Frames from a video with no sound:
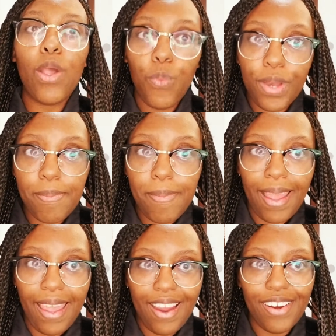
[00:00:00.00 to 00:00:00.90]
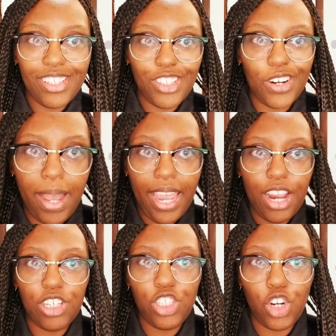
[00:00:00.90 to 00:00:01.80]
when my hair is
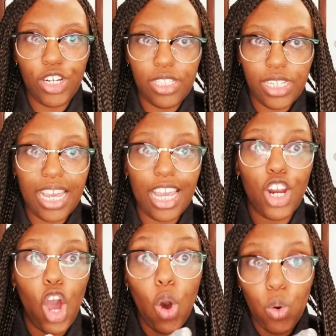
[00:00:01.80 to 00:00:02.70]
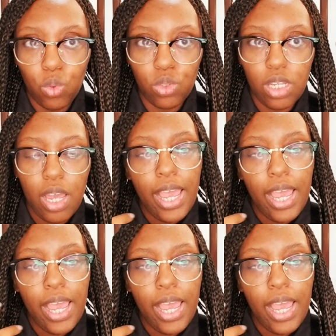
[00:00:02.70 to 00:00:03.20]
starting to get old.